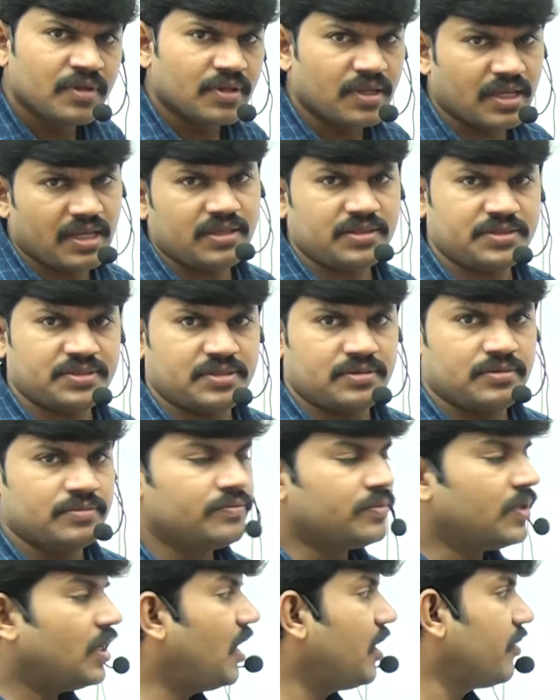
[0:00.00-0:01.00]
Yes,
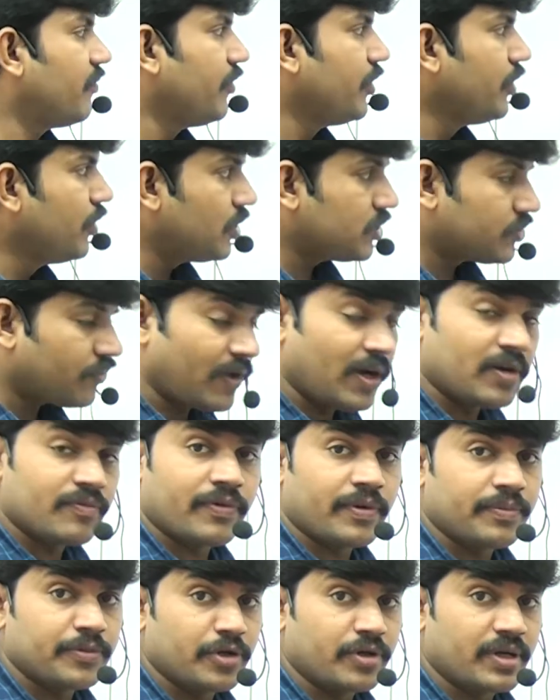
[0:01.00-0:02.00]
on Windows
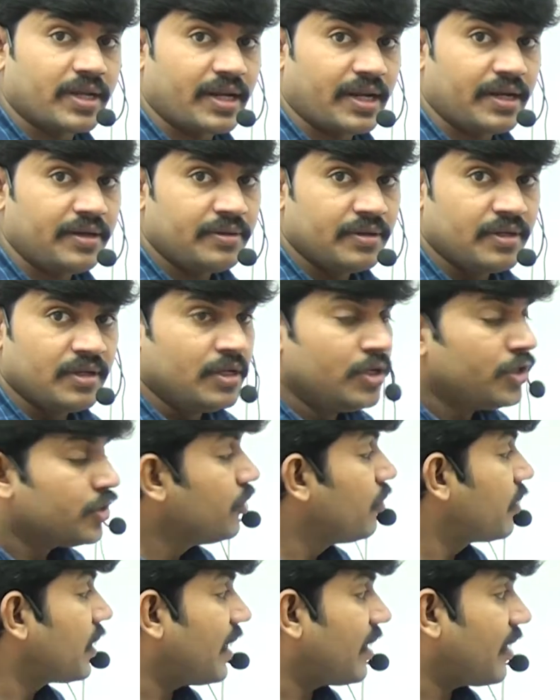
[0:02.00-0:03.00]
platform you can write.
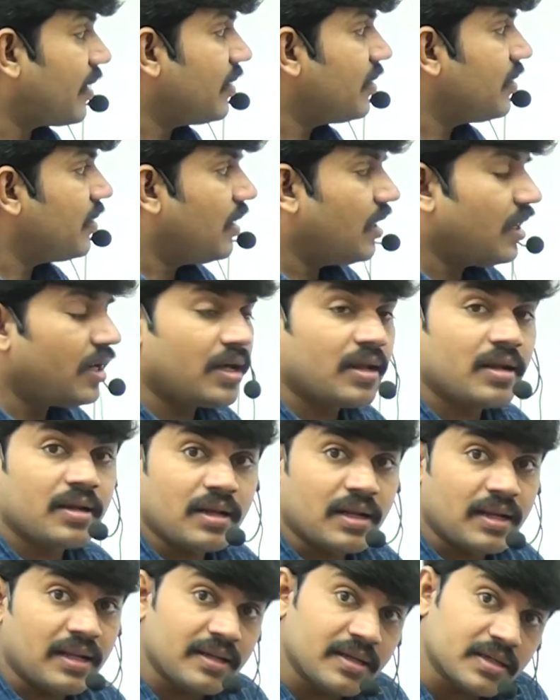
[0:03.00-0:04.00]
You can run
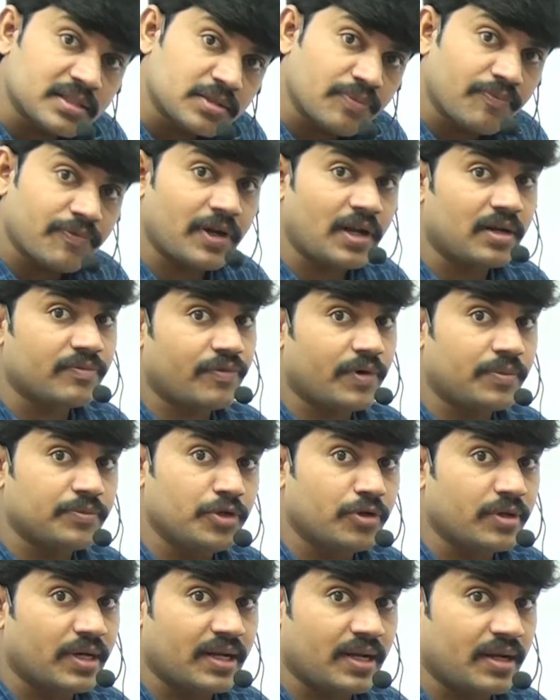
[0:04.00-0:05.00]
on Linux platform,
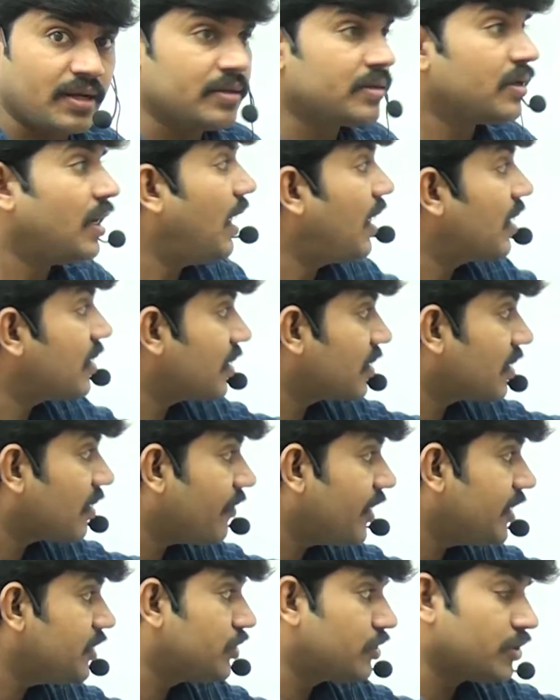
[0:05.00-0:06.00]
you can run, or
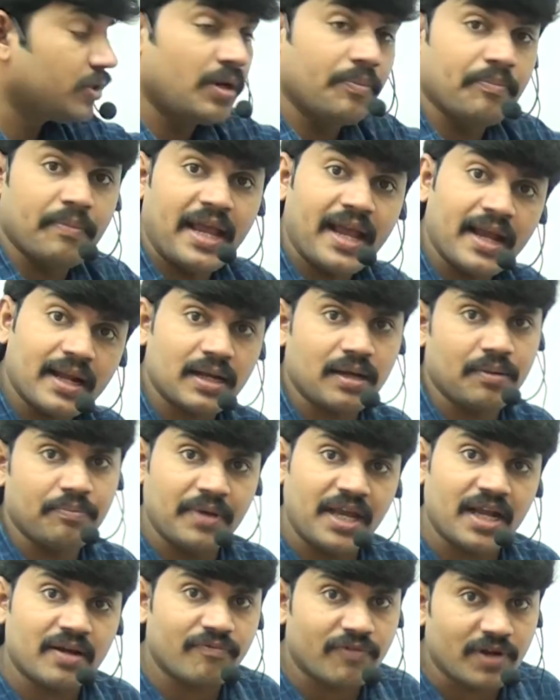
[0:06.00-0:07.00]
otherwise Mac,
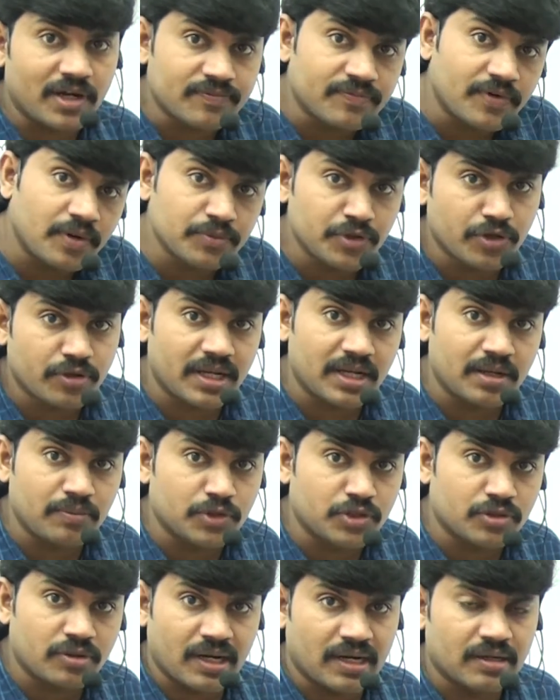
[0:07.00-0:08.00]
Mac platform you can
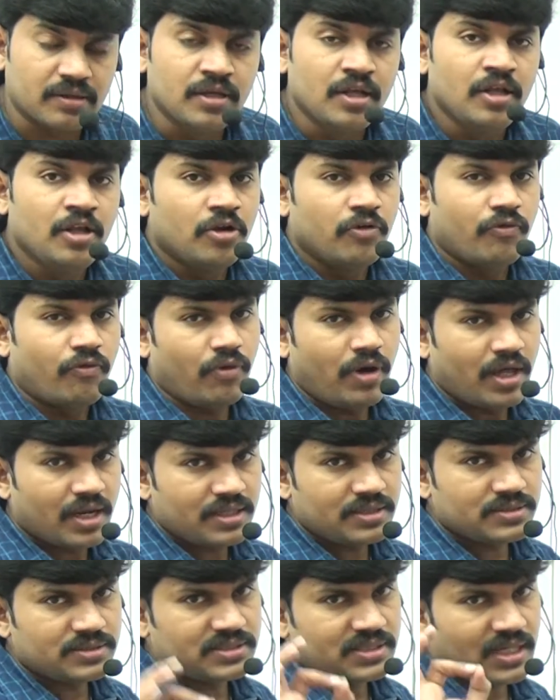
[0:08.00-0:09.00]
able to run.
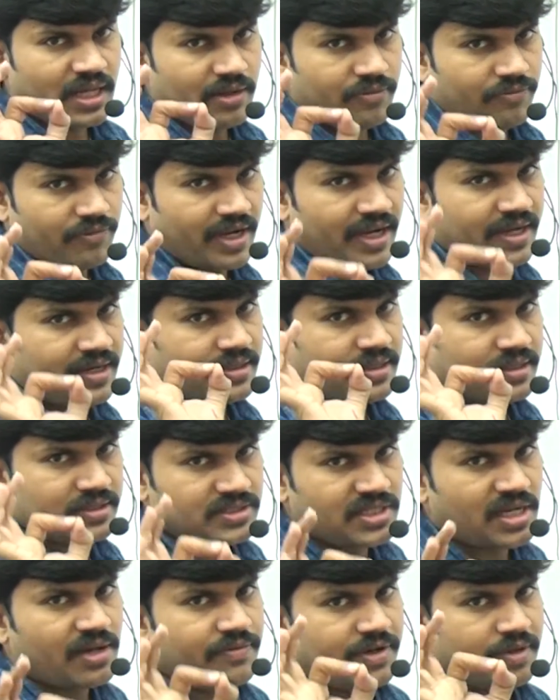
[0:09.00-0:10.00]
Once I write
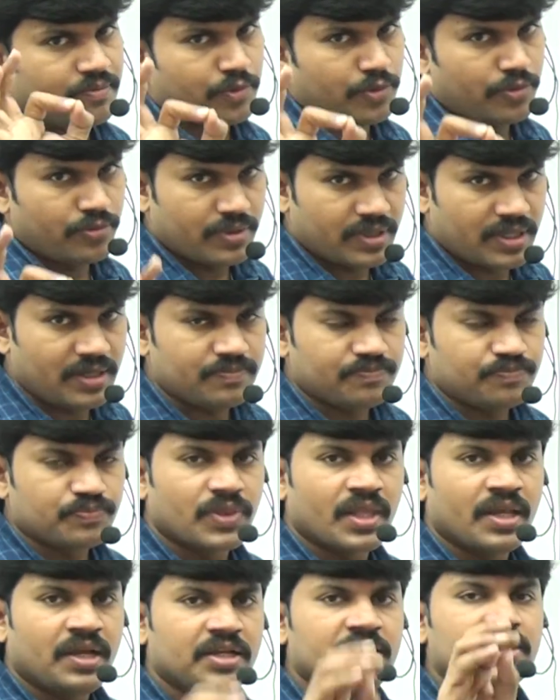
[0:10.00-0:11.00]
Java program,
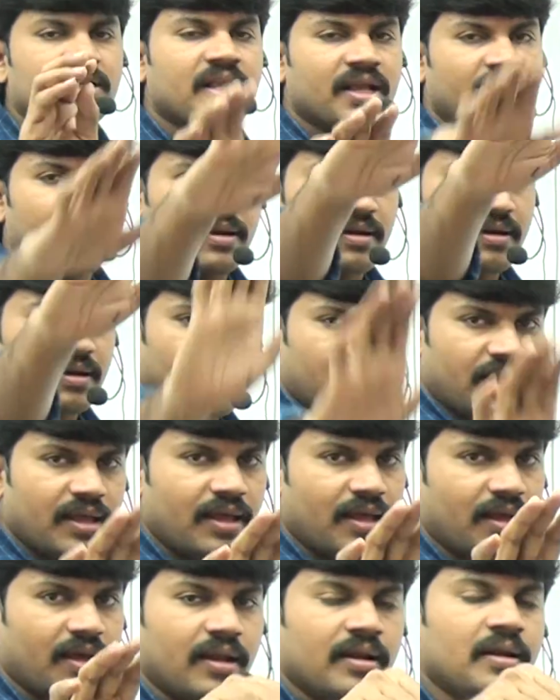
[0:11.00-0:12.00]
it can
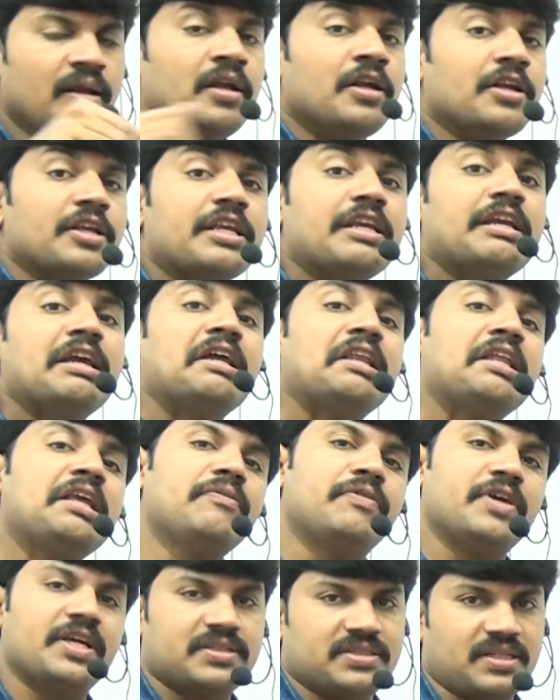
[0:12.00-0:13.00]
run
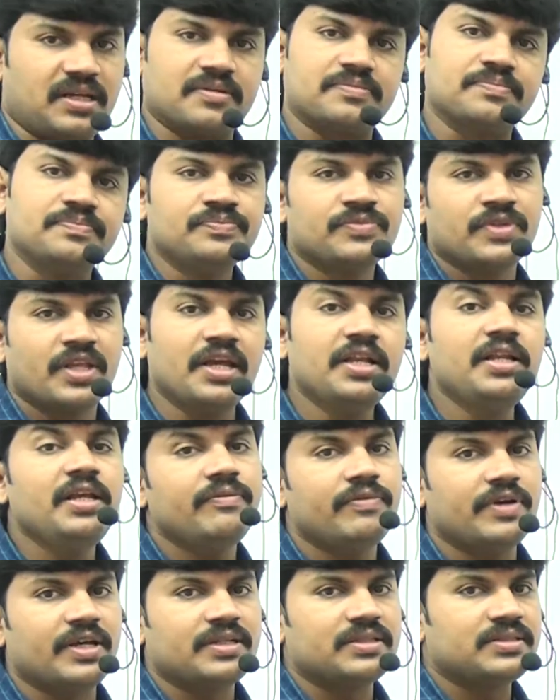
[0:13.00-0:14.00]
anywhere, sir.
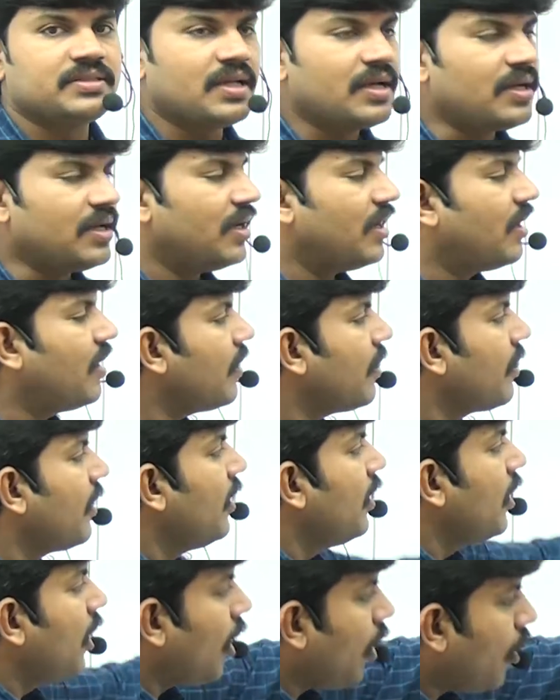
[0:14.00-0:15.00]
Anywhere, sir.
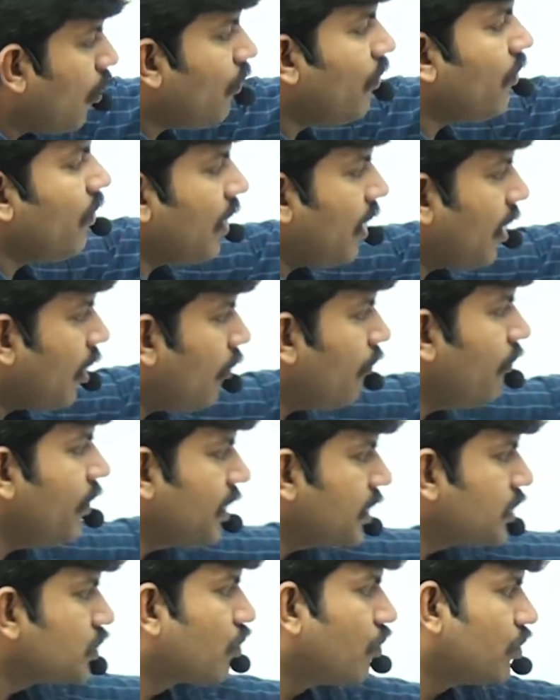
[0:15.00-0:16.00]
How, how
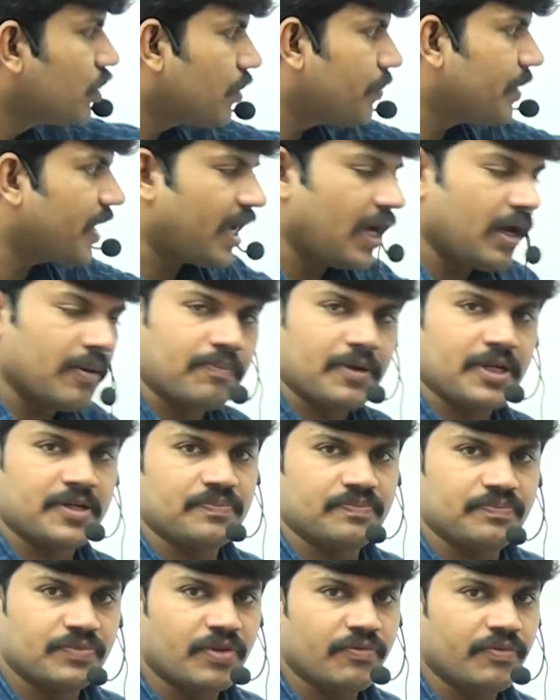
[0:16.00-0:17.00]
it is going to be happen?